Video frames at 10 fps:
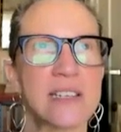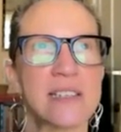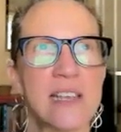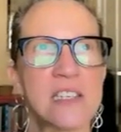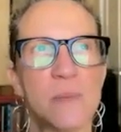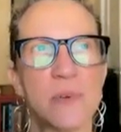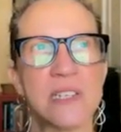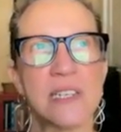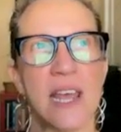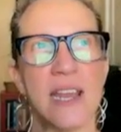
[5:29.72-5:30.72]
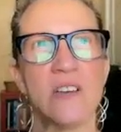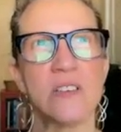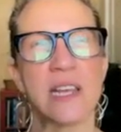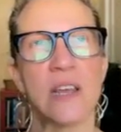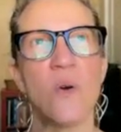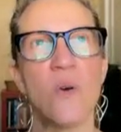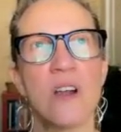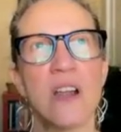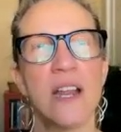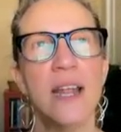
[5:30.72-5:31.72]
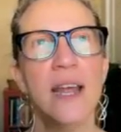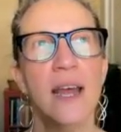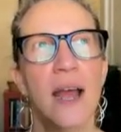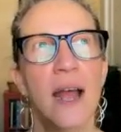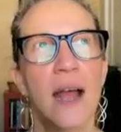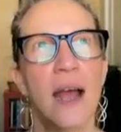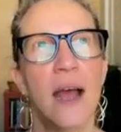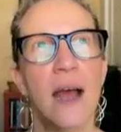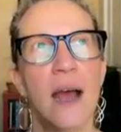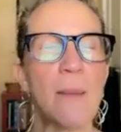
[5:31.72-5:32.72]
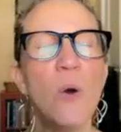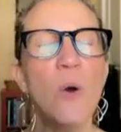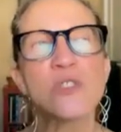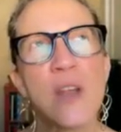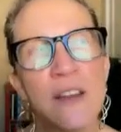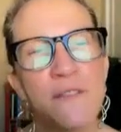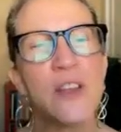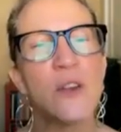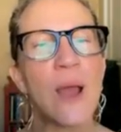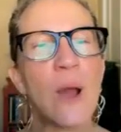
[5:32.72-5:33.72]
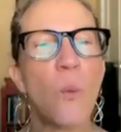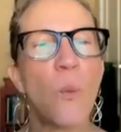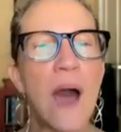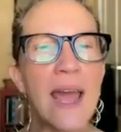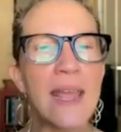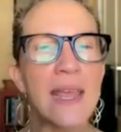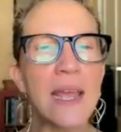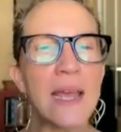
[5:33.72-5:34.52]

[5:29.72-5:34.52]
accessible design or decor. I'm always trying to figure out why